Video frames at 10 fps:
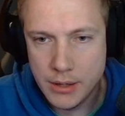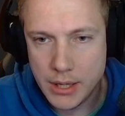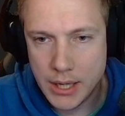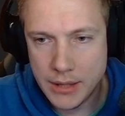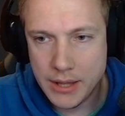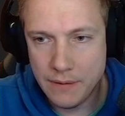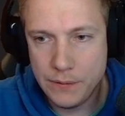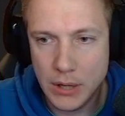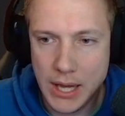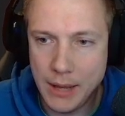And
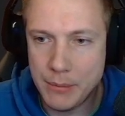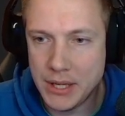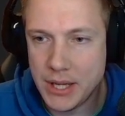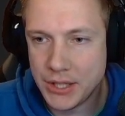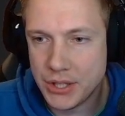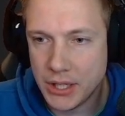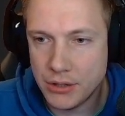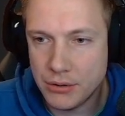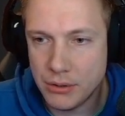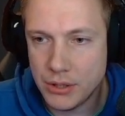therefore I'm indexing
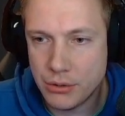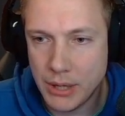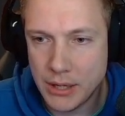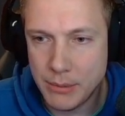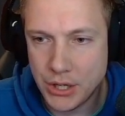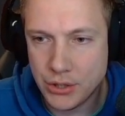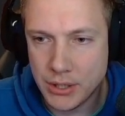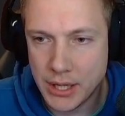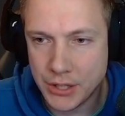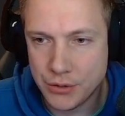into animation
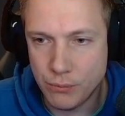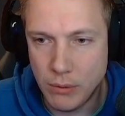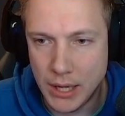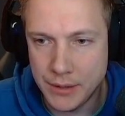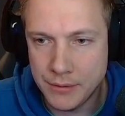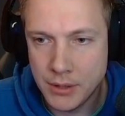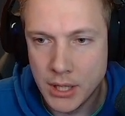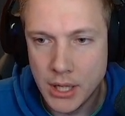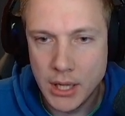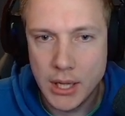index 1.
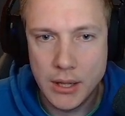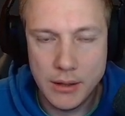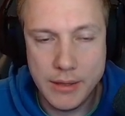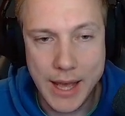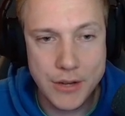That